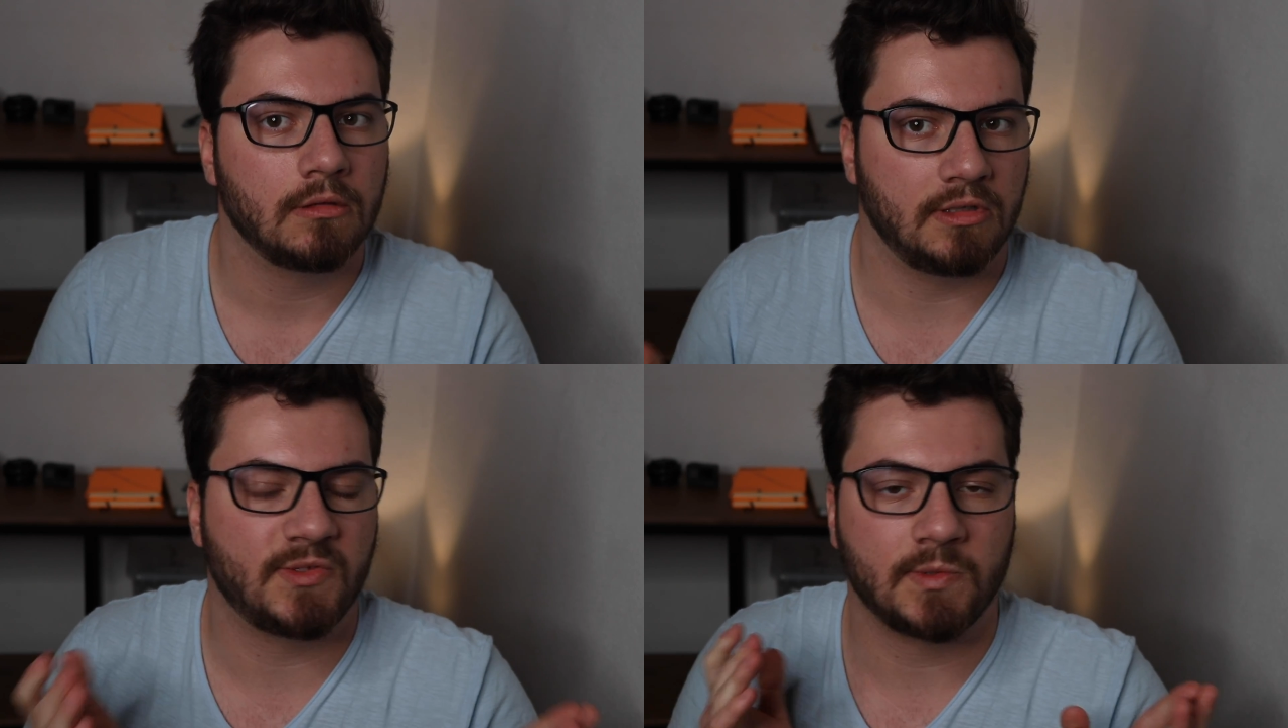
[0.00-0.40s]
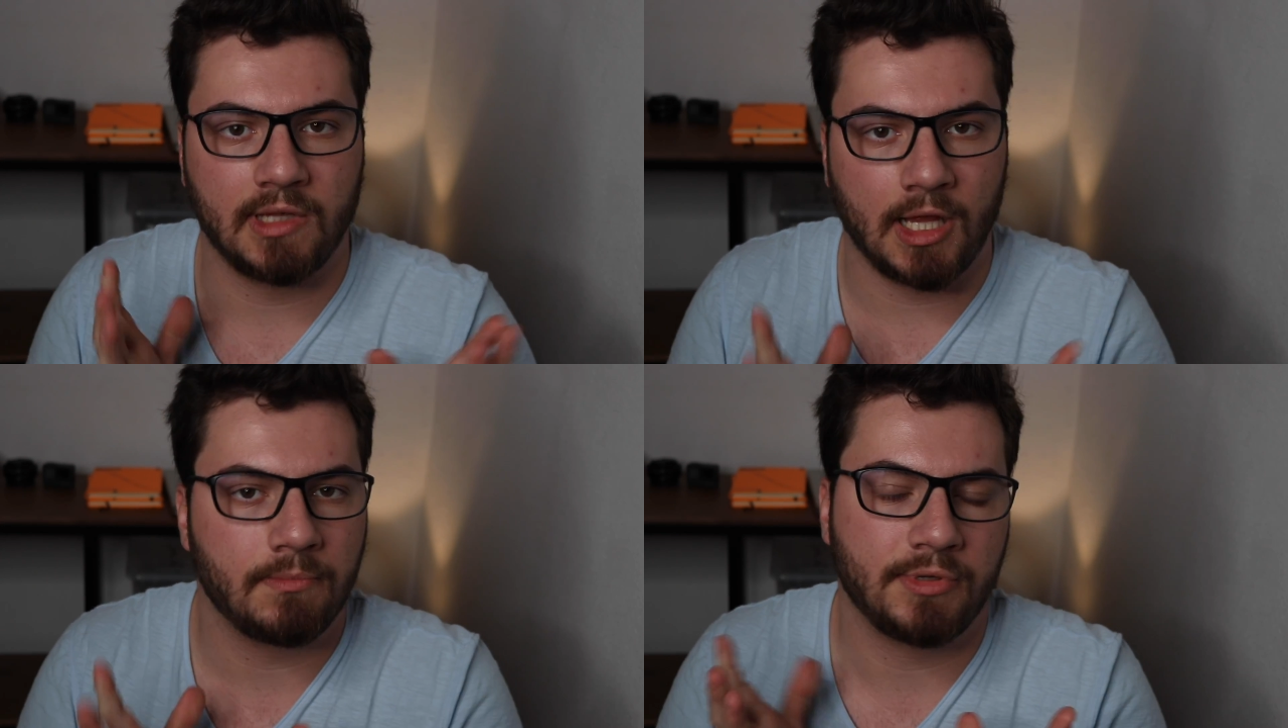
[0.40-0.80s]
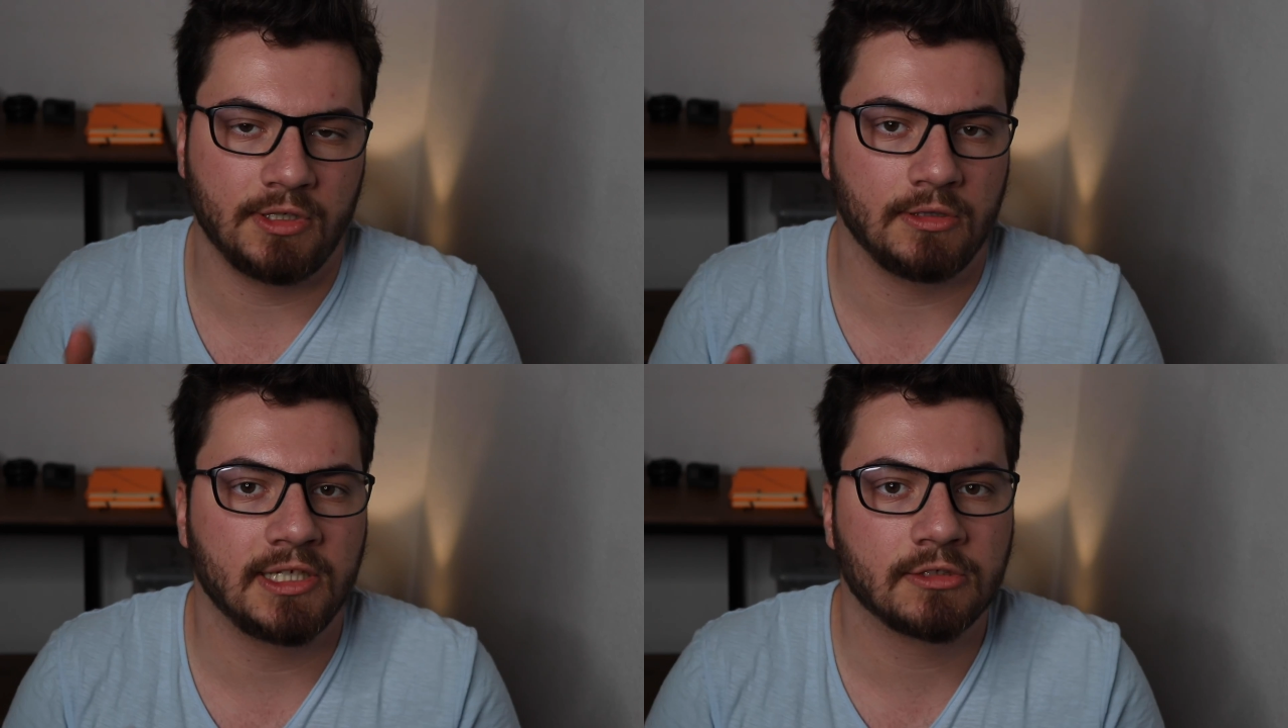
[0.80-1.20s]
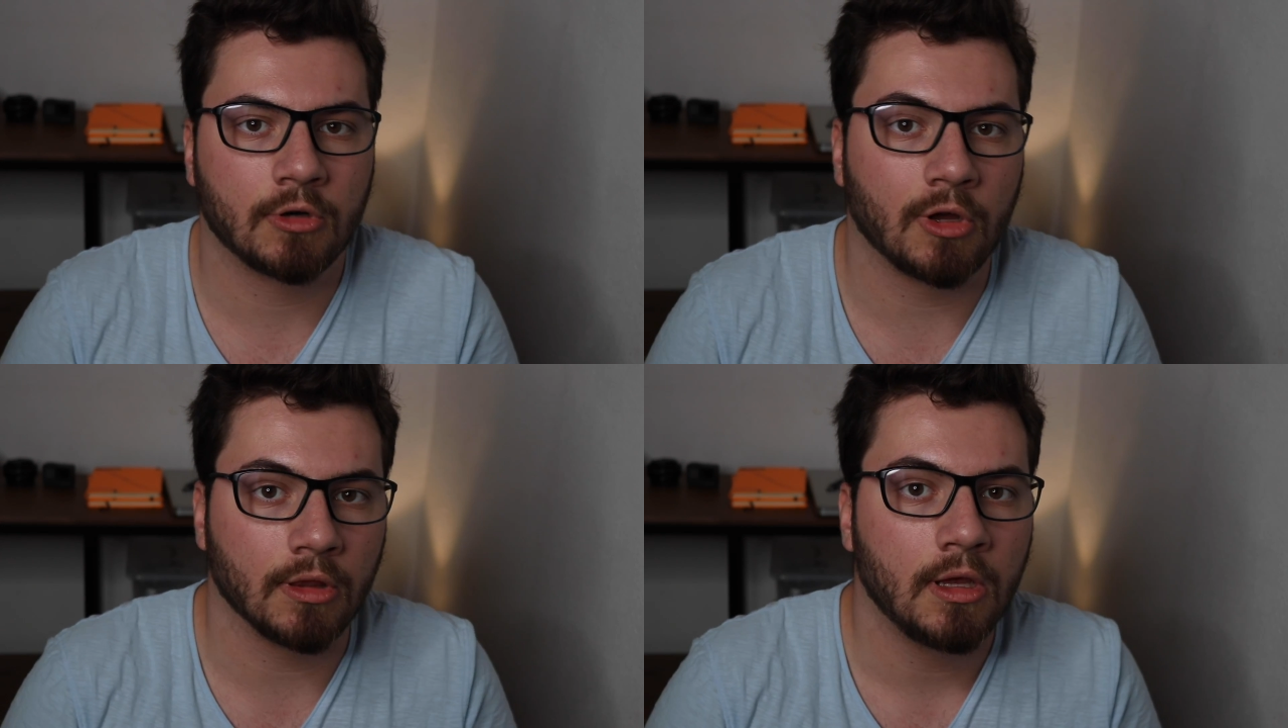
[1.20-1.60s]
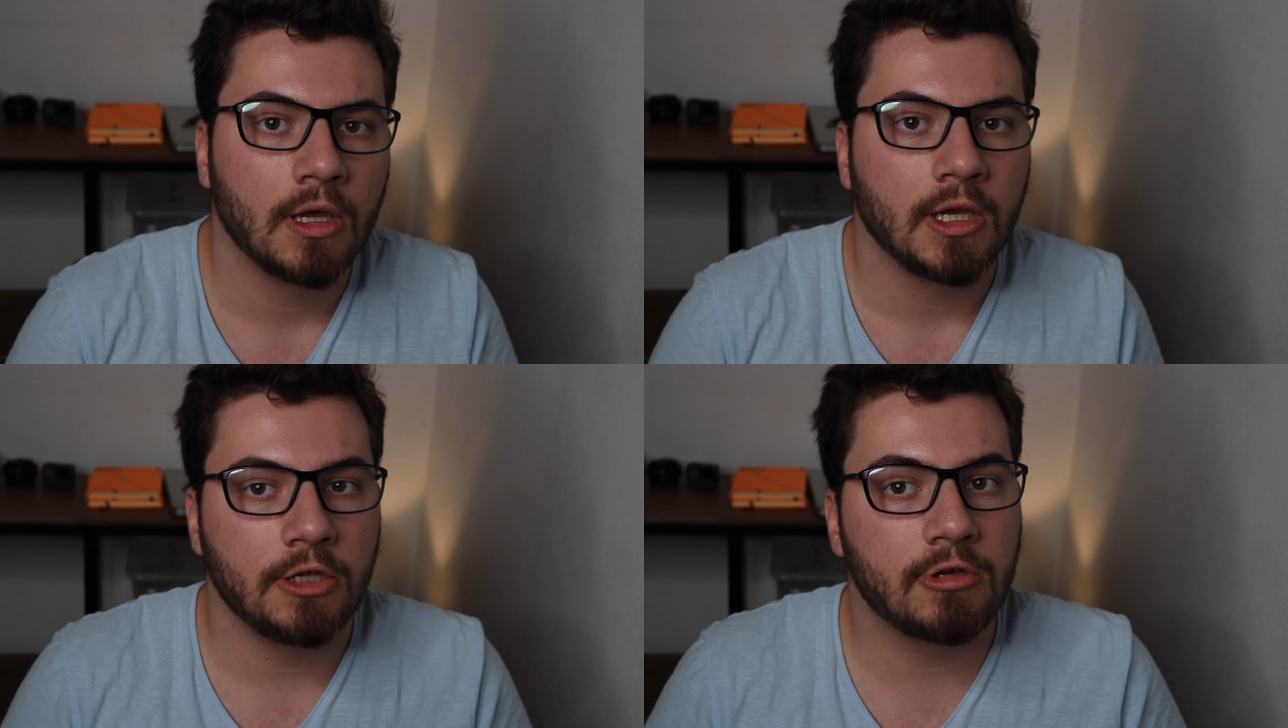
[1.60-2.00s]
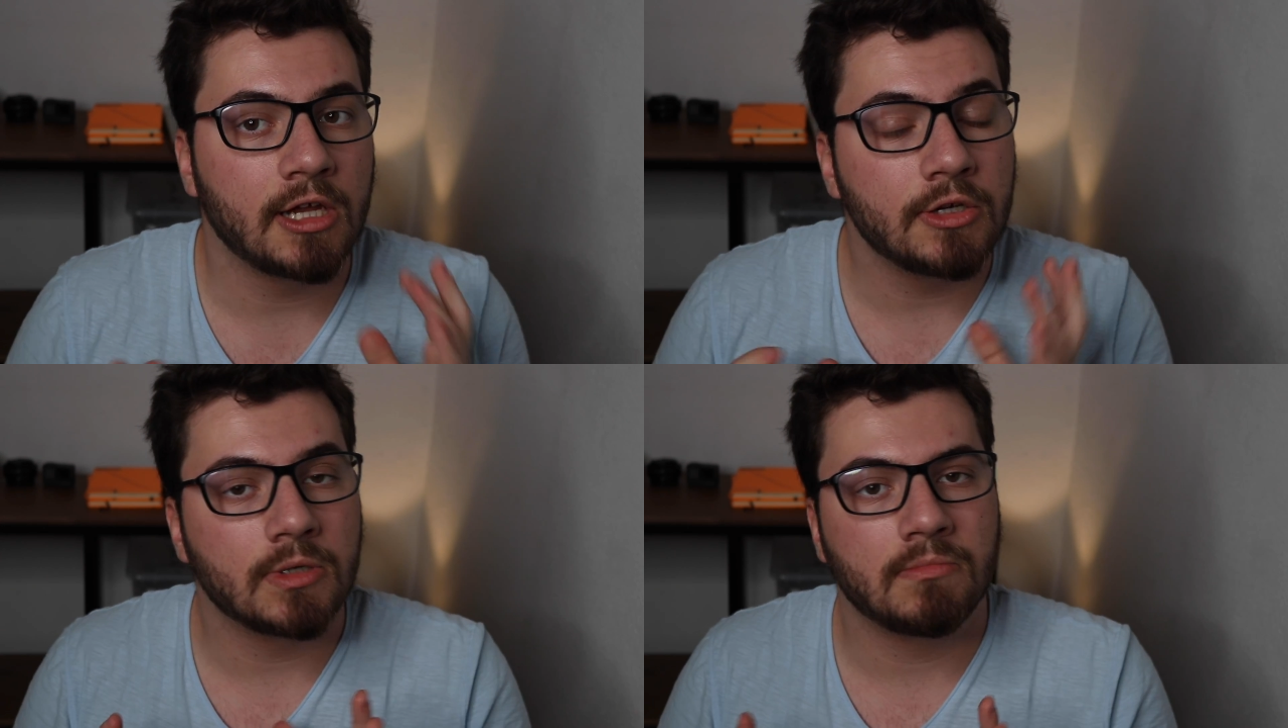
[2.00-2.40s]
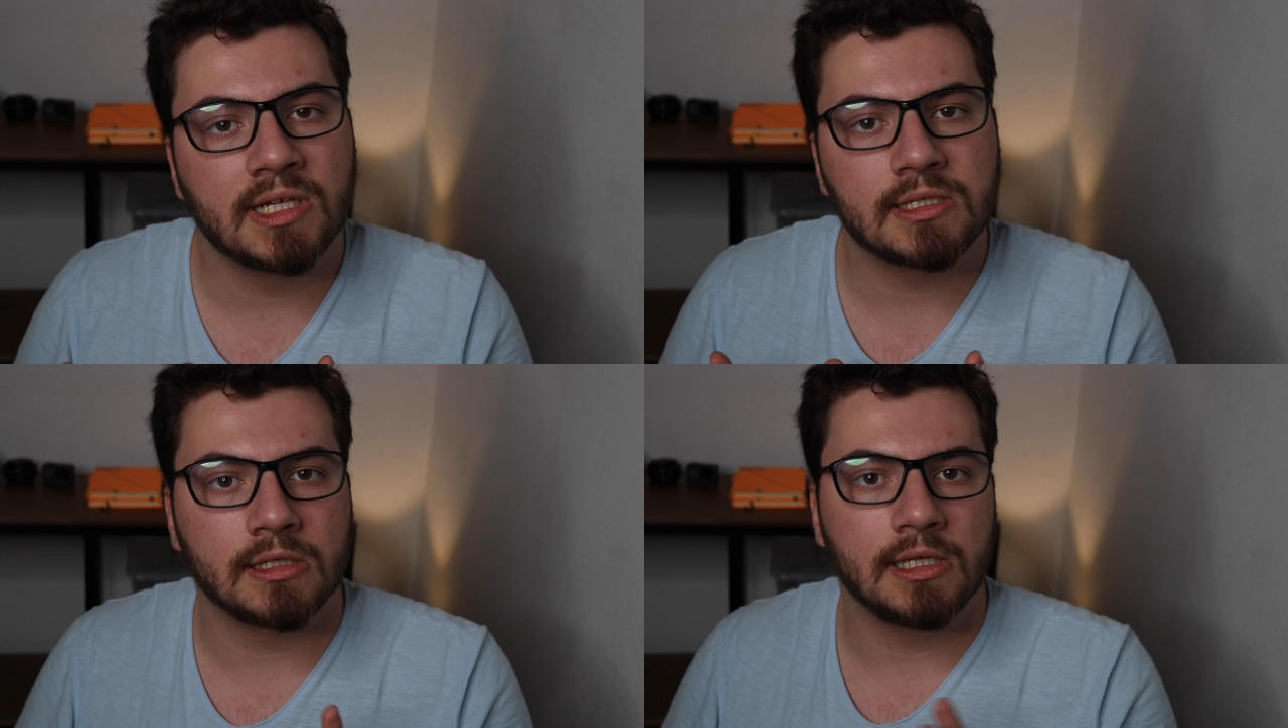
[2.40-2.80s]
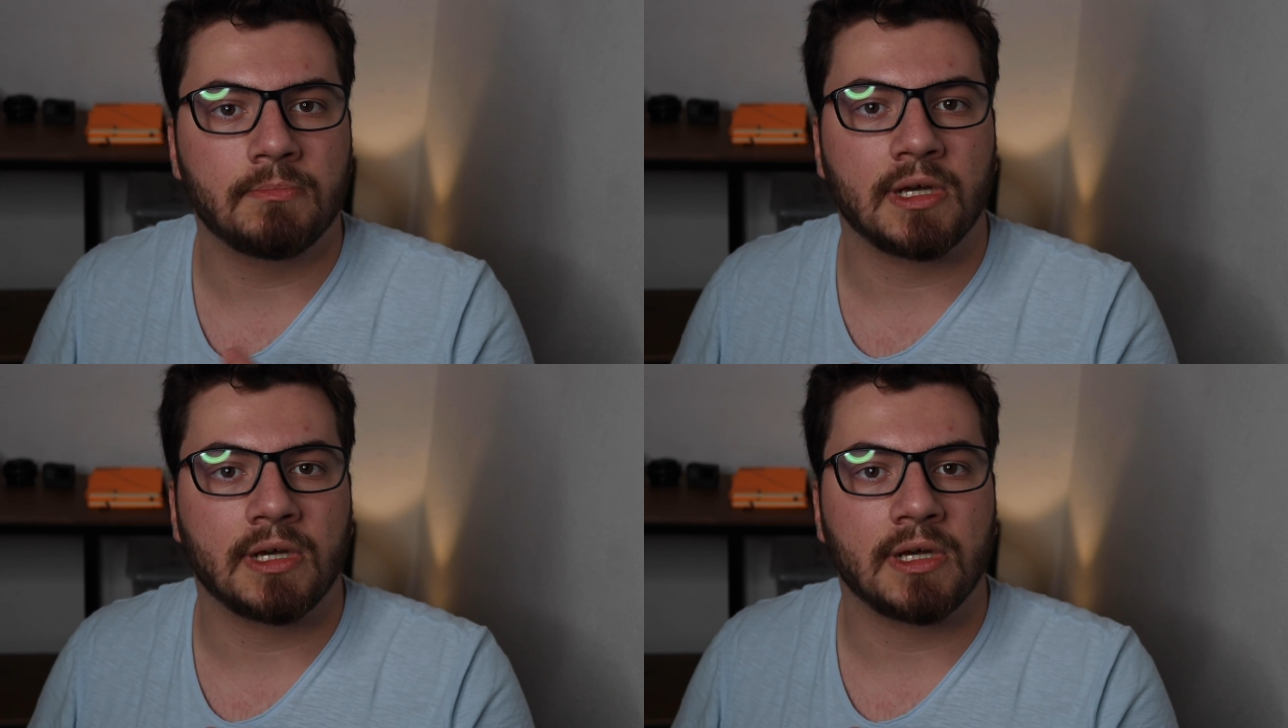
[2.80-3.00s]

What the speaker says: This will help you later on. You can do it mentally,